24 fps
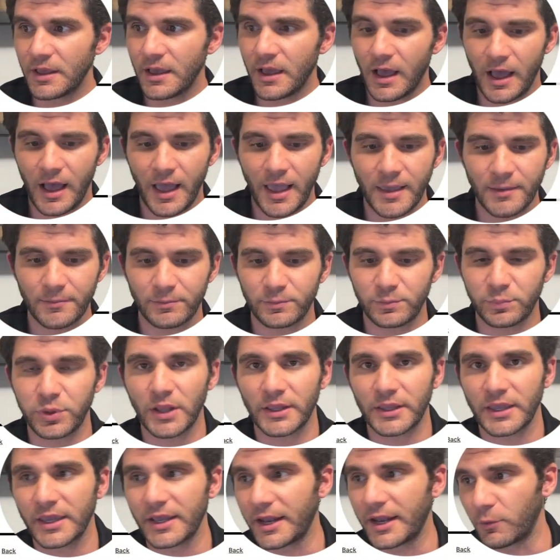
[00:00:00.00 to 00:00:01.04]
I am
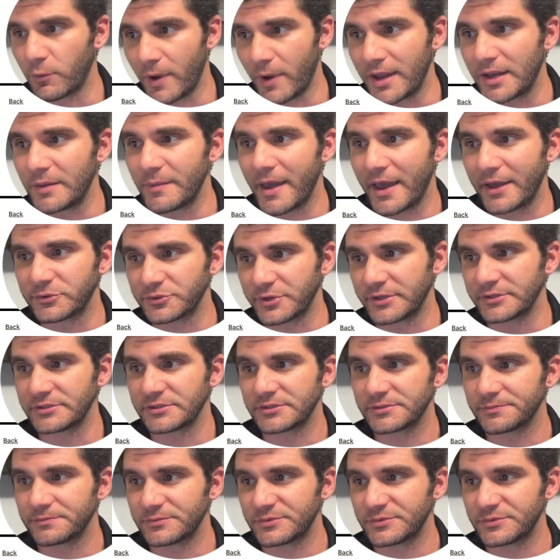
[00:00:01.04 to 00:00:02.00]
plugging in a random address.